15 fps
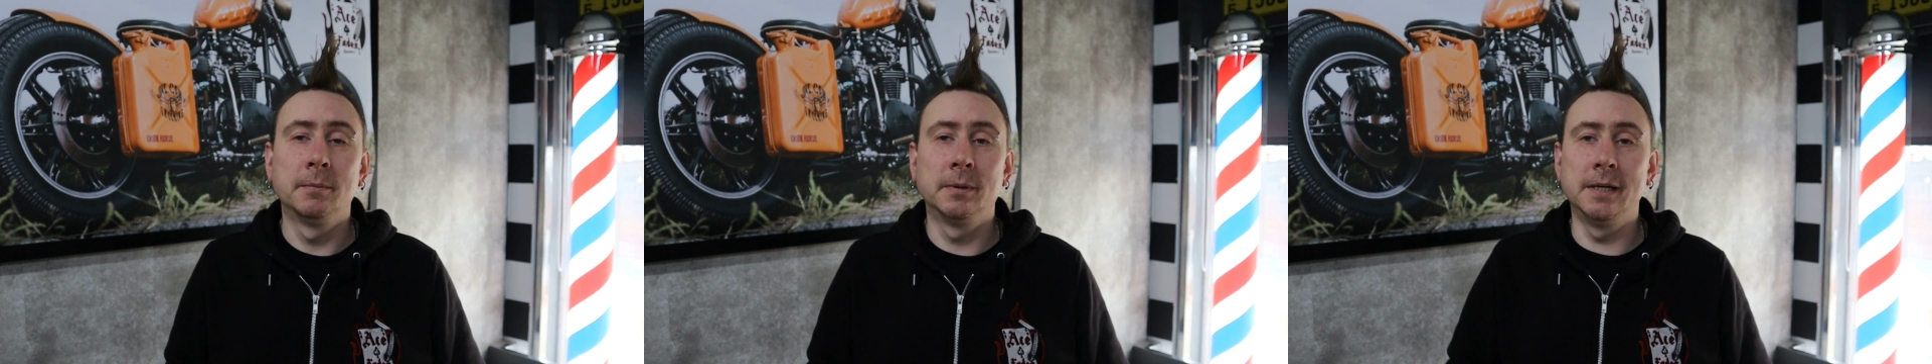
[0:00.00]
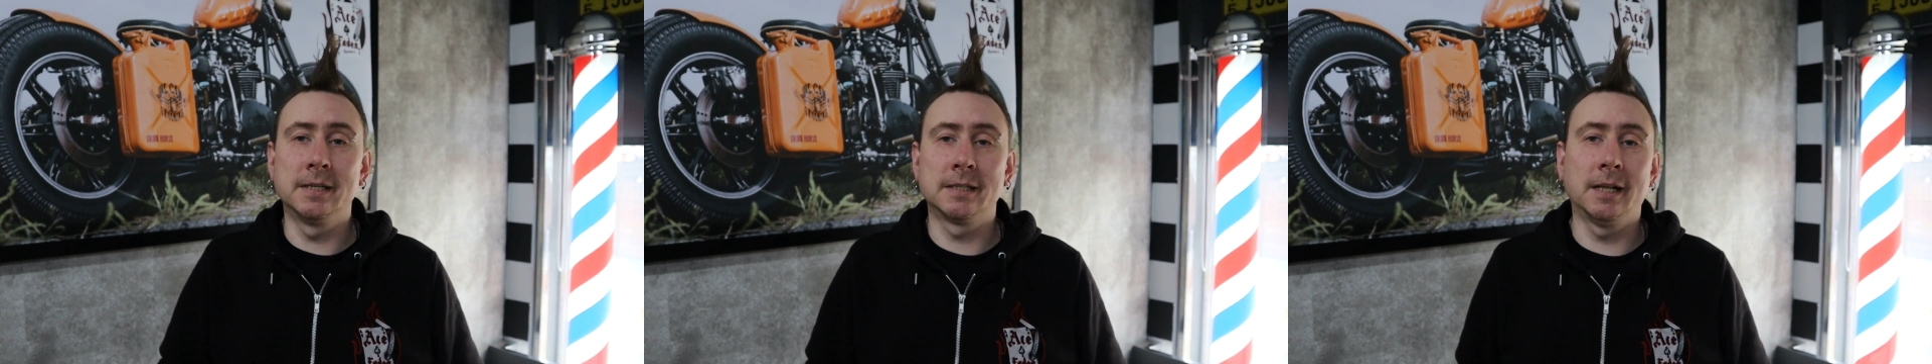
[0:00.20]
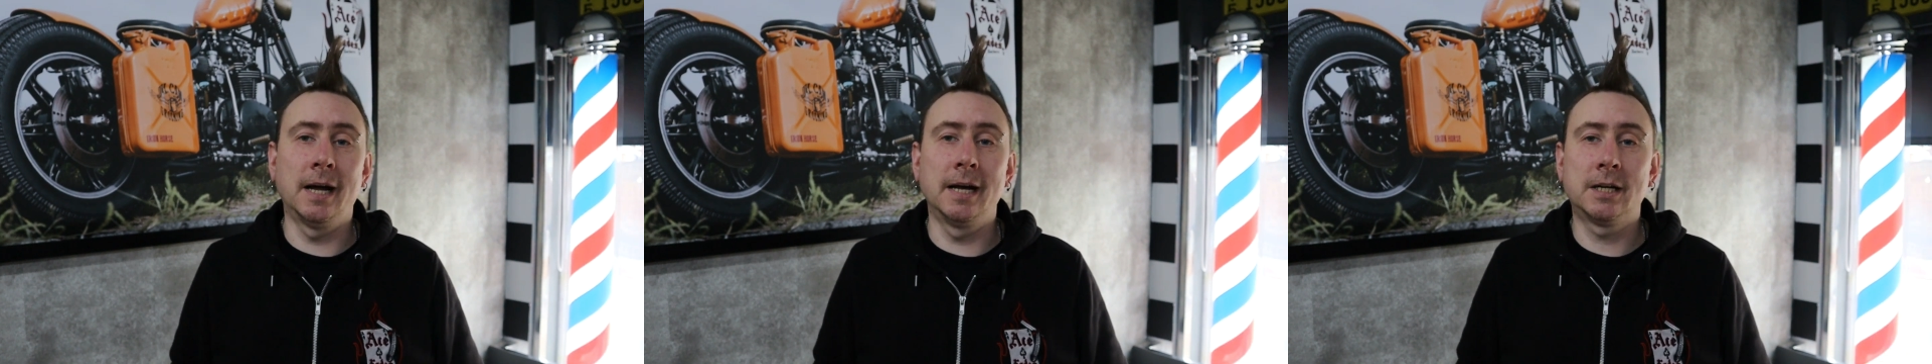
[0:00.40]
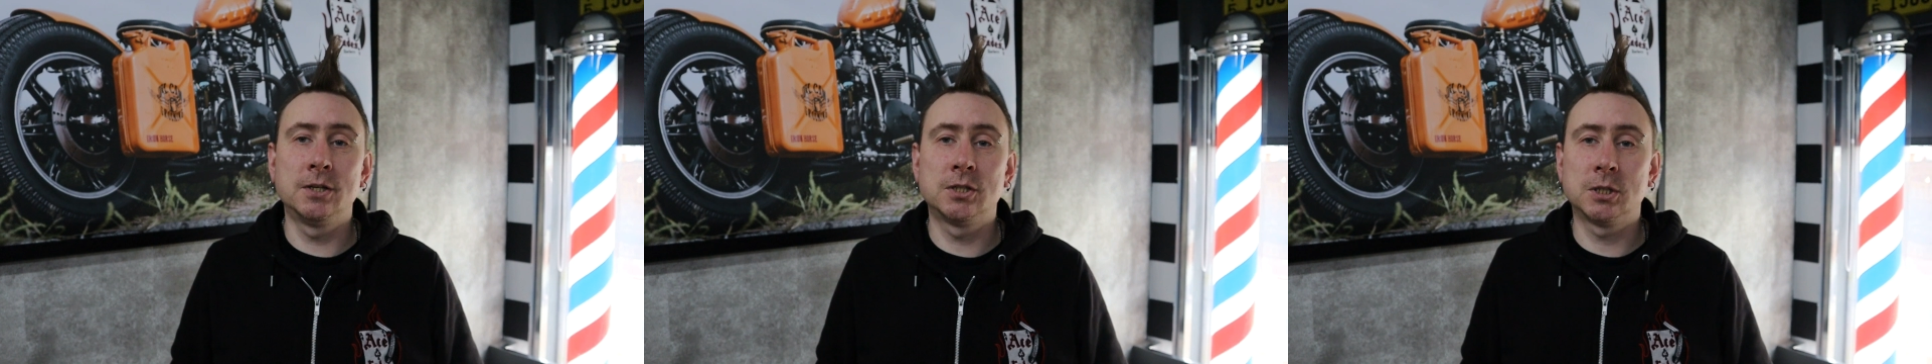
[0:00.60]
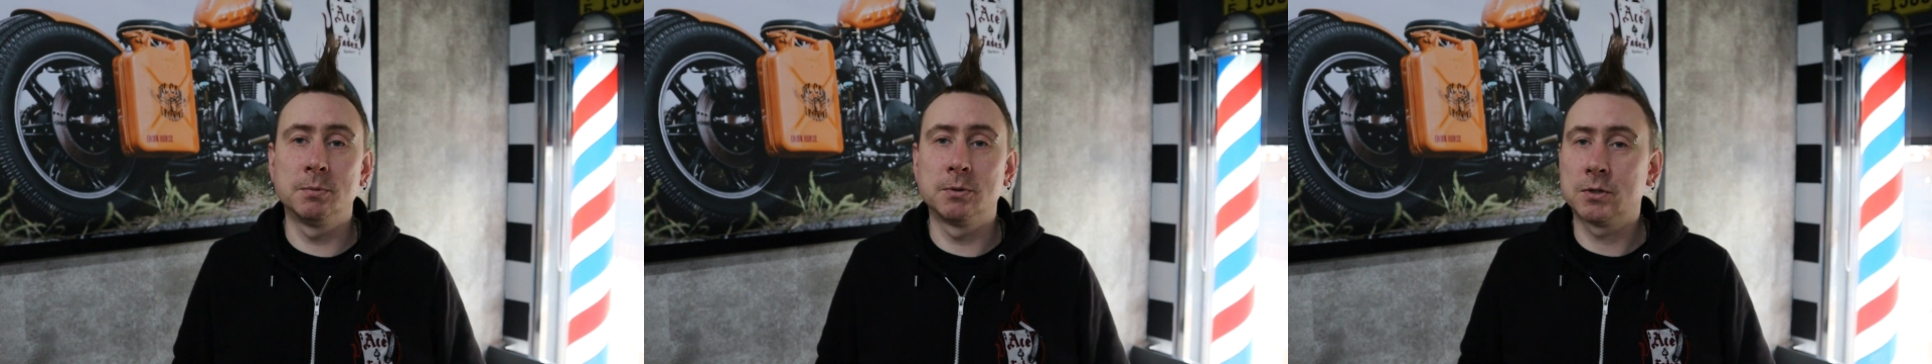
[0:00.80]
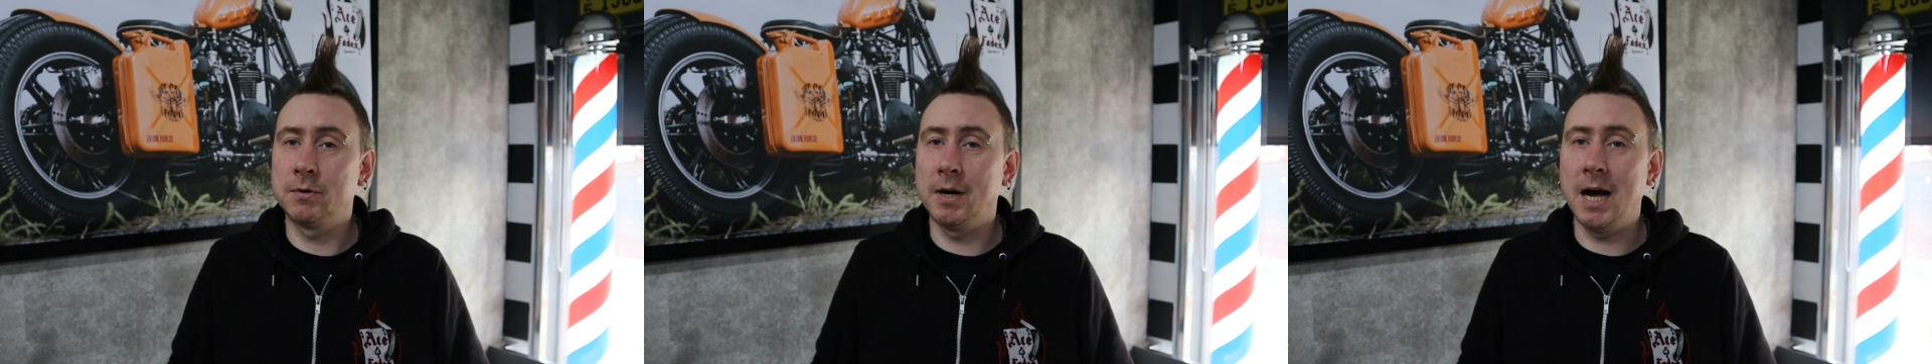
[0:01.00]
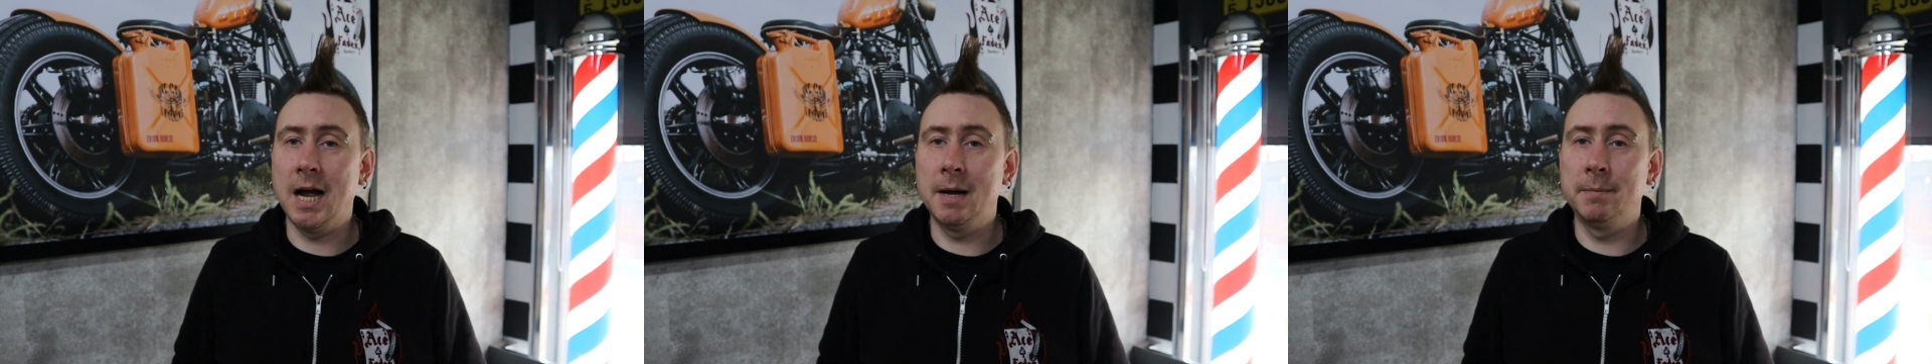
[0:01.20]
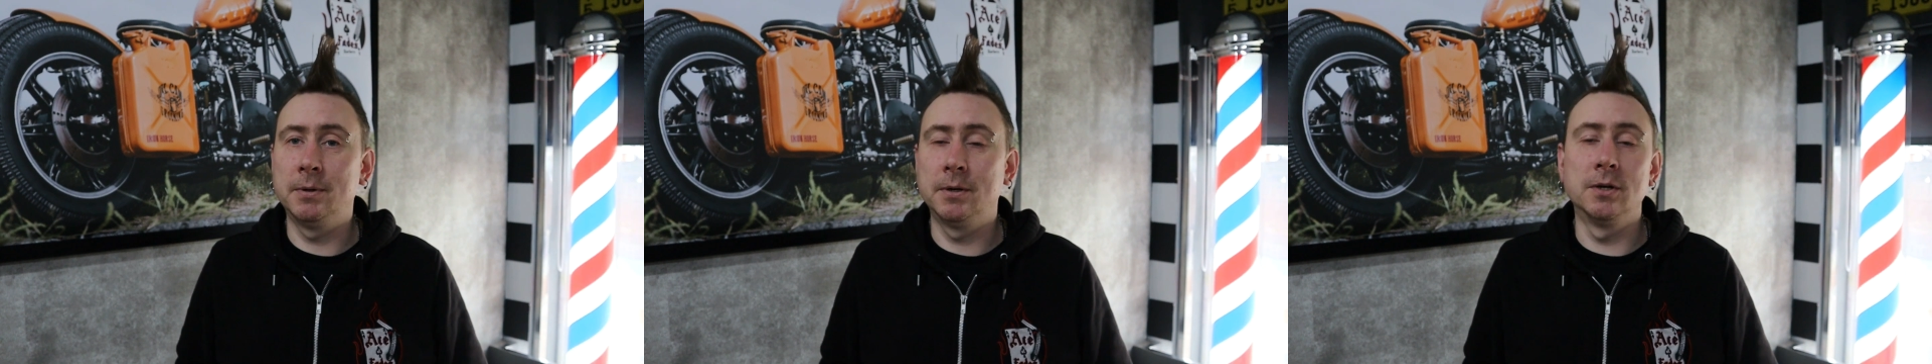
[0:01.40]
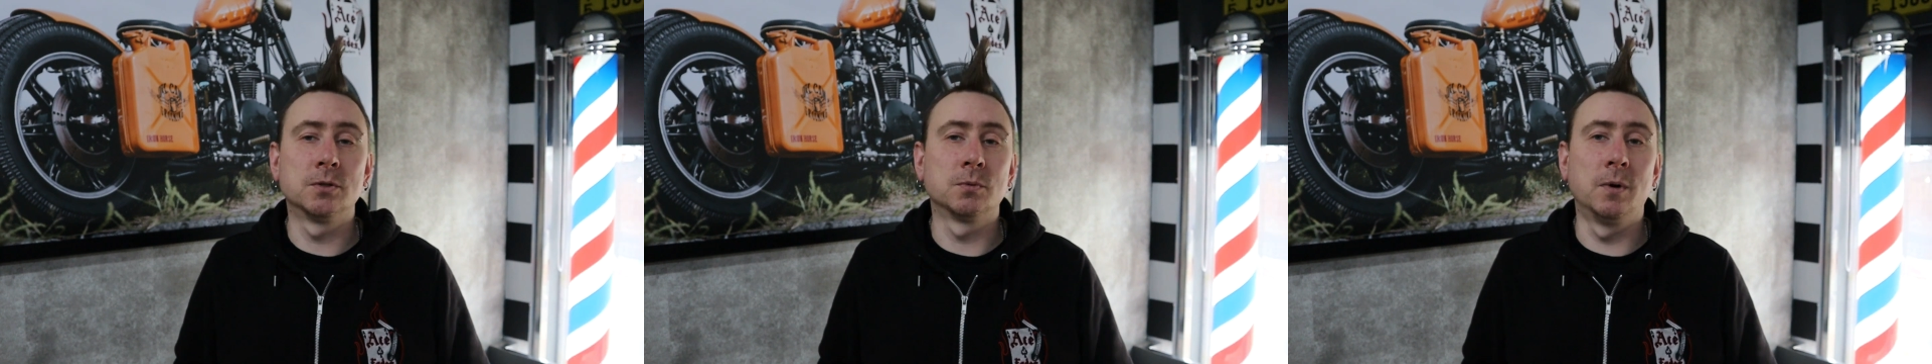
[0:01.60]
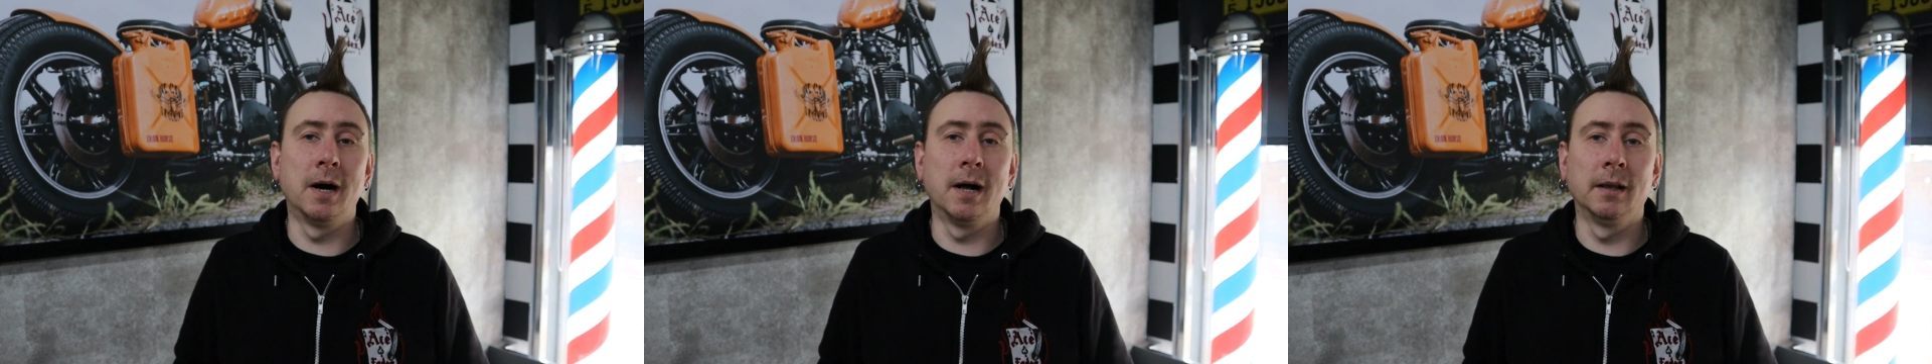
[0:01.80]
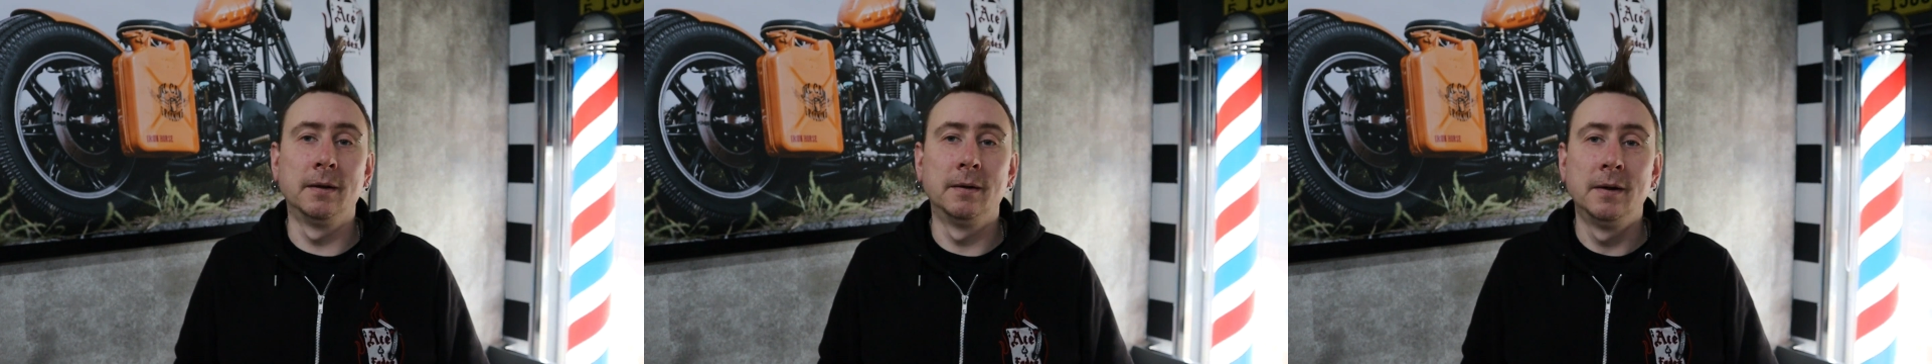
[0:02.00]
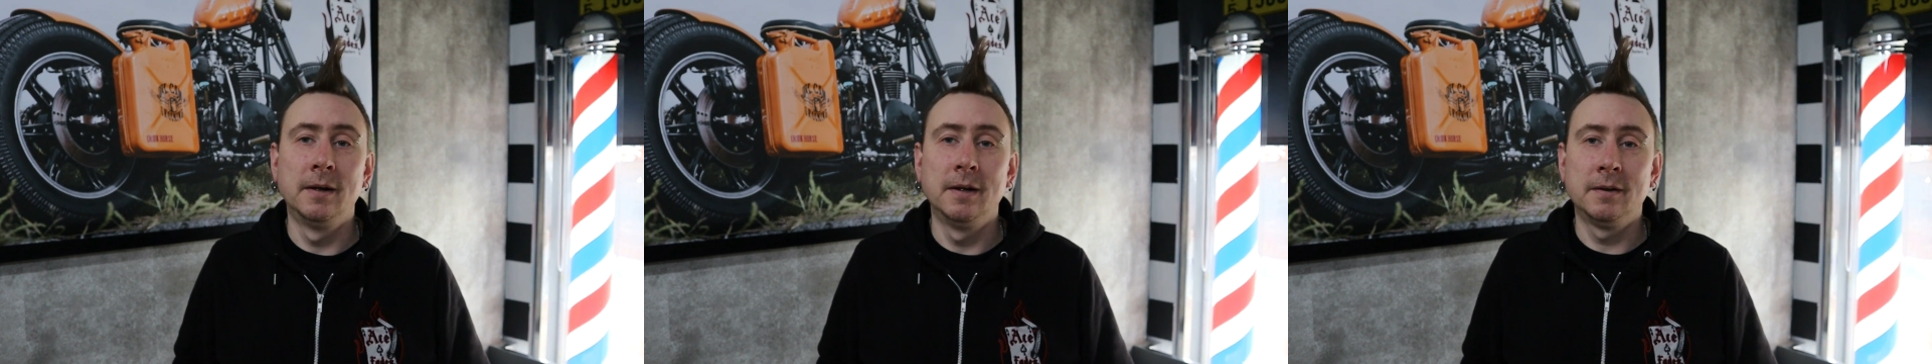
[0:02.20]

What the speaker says: please like and subscribe as well.